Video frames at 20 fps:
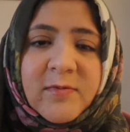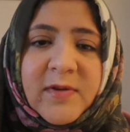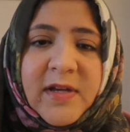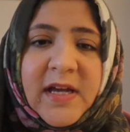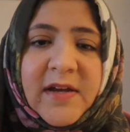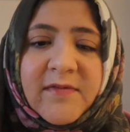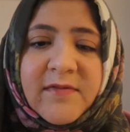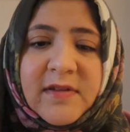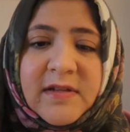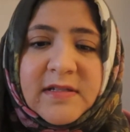We
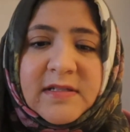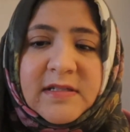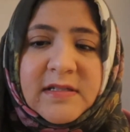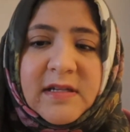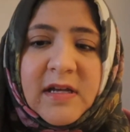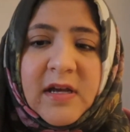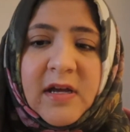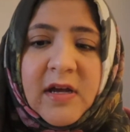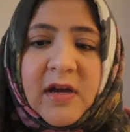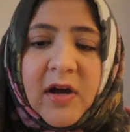have
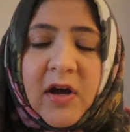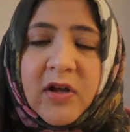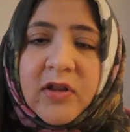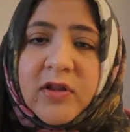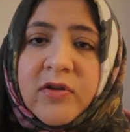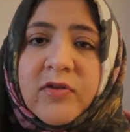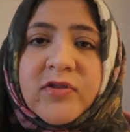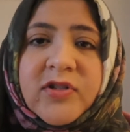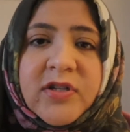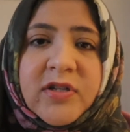this
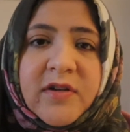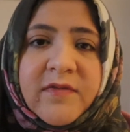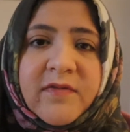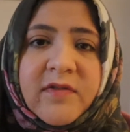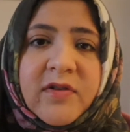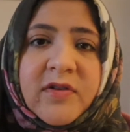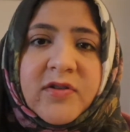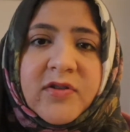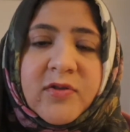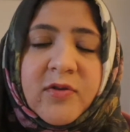illusion of
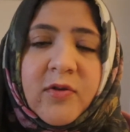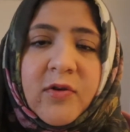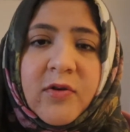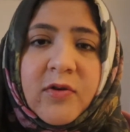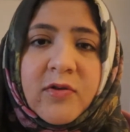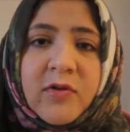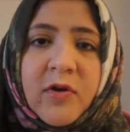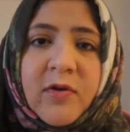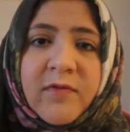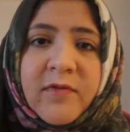
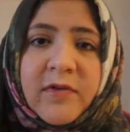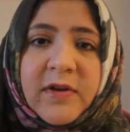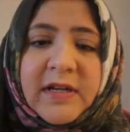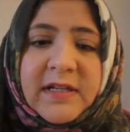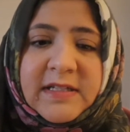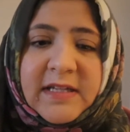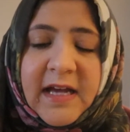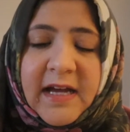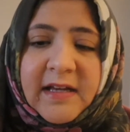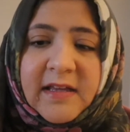control over
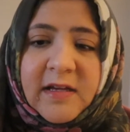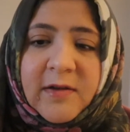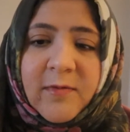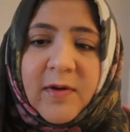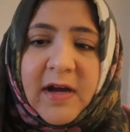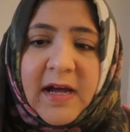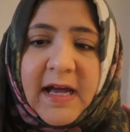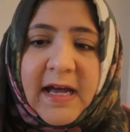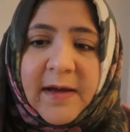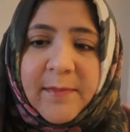exactly
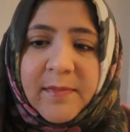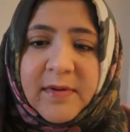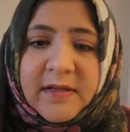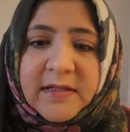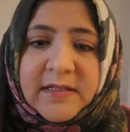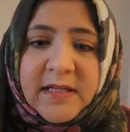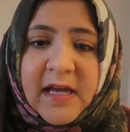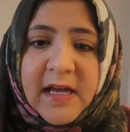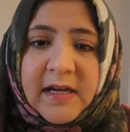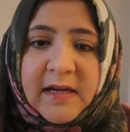what
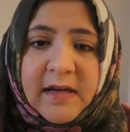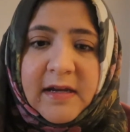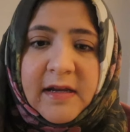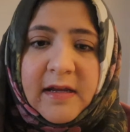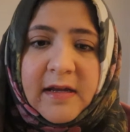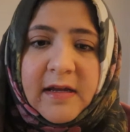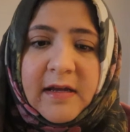happens, and